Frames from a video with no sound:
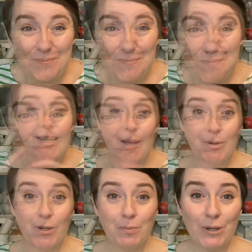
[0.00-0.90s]
So I'm
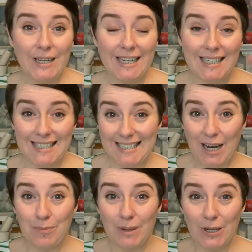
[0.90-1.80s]
going to put links
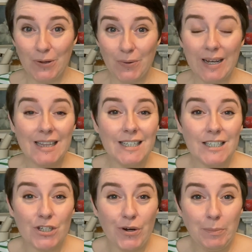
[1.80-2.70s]
down below in the
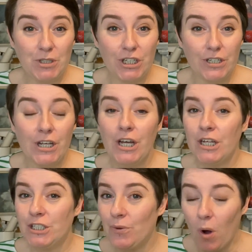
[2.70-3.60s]
description
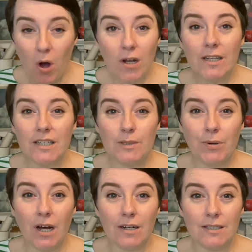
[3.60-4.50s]
to all of these
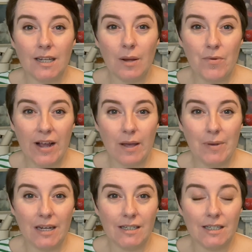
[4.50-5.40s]
products that I'm
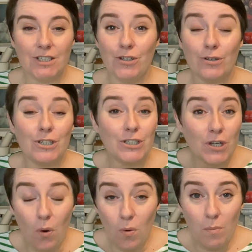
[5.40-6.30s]
recommending so you can just
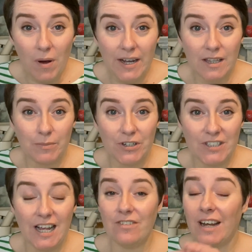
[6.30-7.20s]
go and buy them
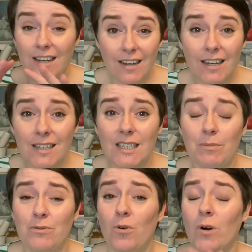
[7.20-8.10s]
yourself. And like I said
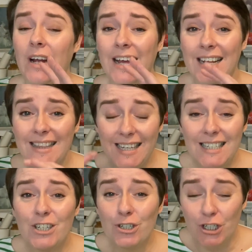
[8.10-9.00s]
before,
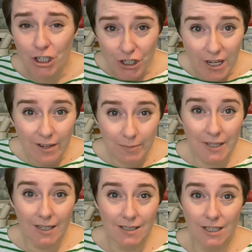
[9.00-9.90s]
these are cheap
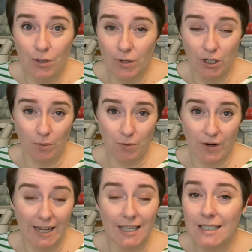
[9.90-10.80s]
things that you can
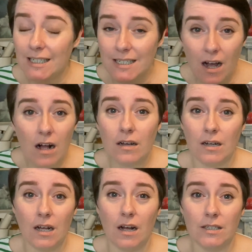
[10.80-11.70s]
upgrade. This is not going
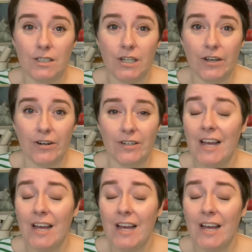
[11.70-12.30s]
to cost you the earth.